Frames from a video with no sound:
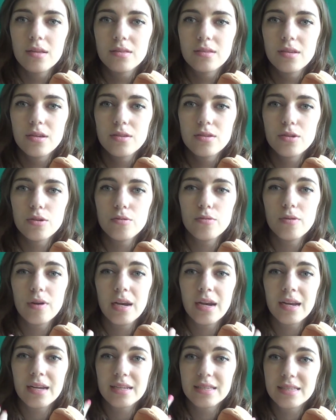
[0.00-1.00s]
to do
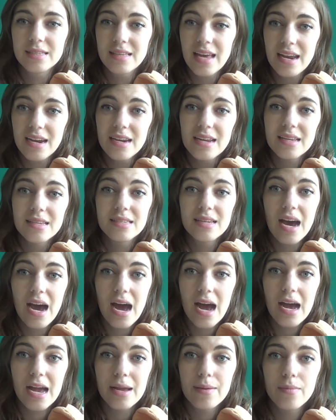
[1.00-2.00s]
an extended
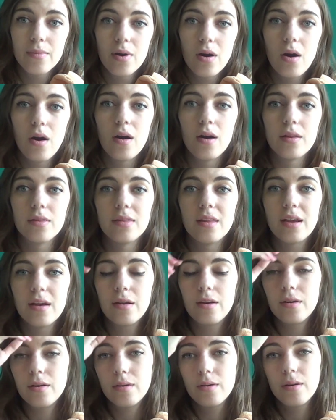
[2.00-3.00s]
time on
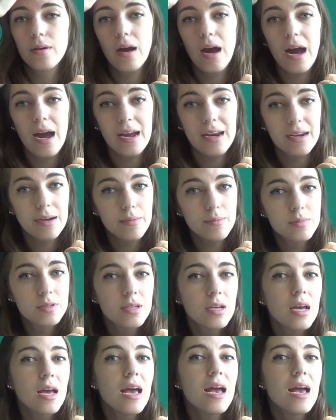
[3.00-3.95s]
their items.